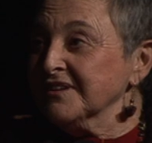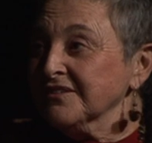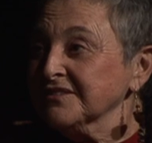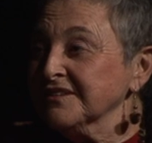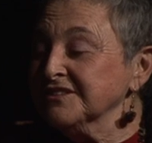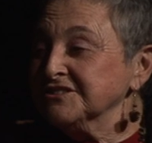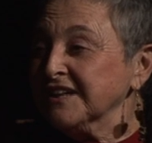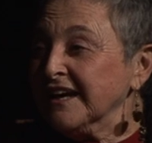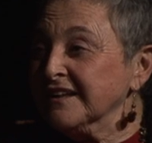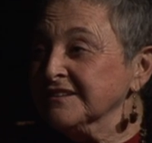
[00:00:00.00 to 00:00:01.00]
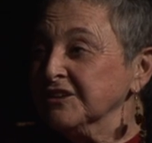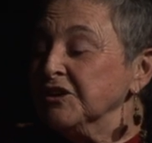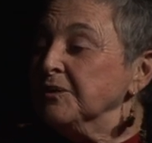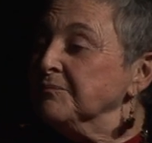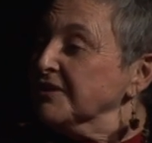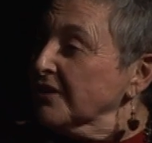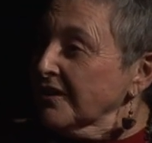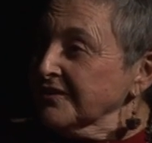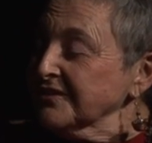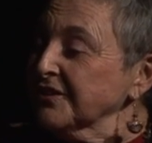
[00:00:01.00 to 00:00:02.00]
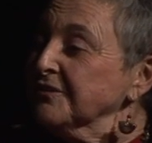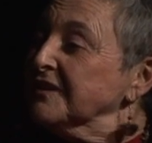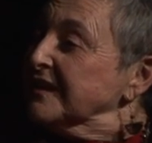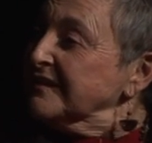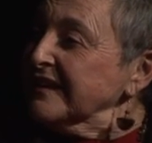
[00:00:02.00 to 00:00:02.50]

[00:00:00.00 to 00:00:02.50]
themselves to the child, but also